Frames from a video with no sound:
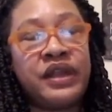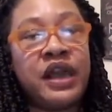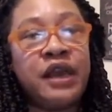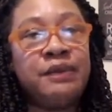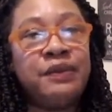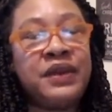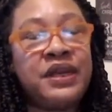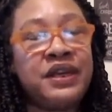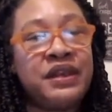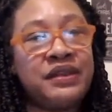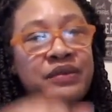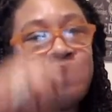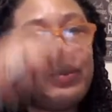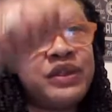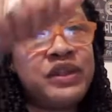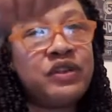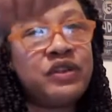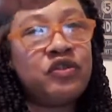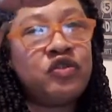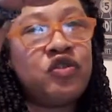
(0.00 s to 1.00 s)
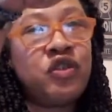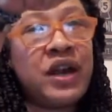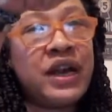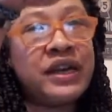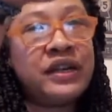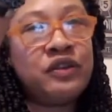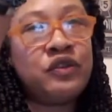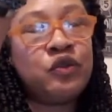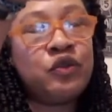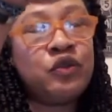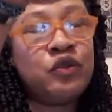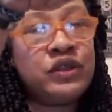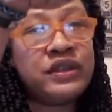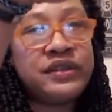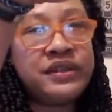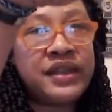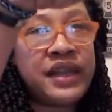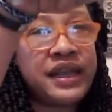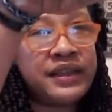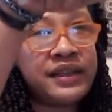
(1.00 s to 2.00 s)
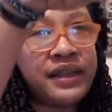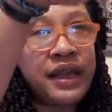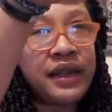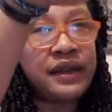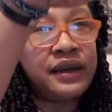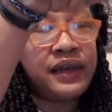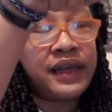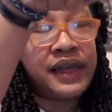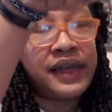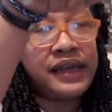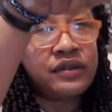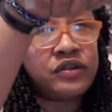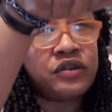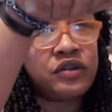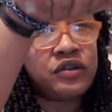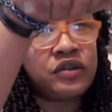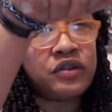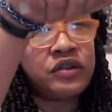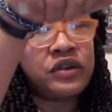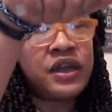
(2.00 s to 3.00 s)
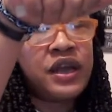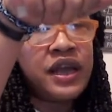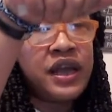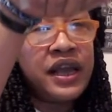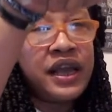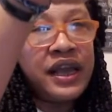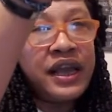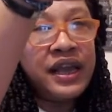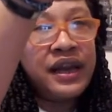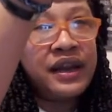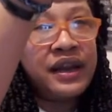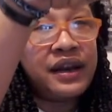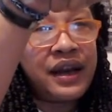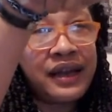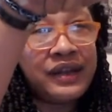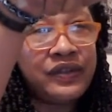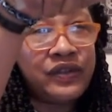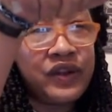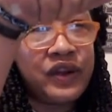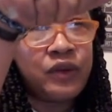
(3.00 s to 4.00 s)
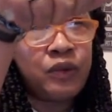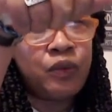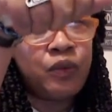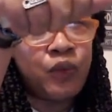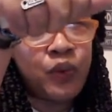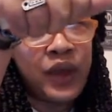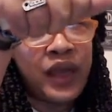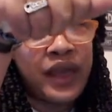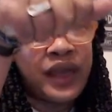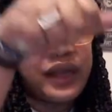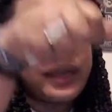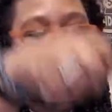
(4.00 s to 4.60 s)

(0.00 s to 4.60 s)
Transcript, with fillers: because what they're trying to do is take that lantern and light their way.